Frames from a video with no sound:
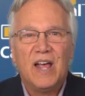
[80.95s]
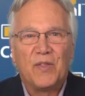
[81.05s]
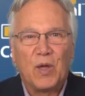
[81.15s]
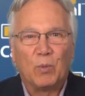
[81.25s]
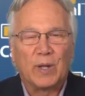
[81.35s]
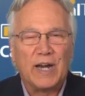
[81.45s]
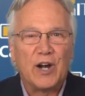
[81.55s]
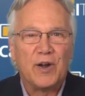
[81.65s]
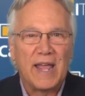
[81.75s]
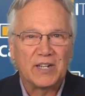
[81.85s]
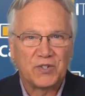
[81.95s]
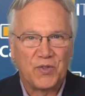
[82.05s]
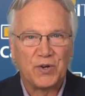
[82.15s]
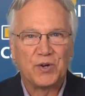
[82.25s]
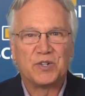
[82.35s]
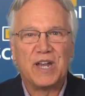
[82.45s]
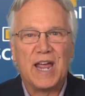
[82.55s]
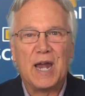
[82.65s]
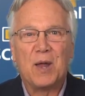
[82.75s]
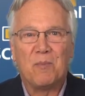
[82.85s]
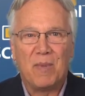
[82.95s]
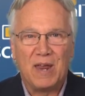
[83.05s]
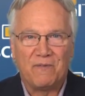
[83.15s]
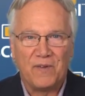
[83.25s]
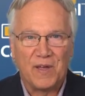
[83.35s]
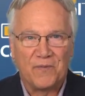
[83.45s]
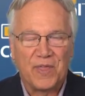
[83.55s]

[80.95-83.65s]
that will air next Thursday, May 5th.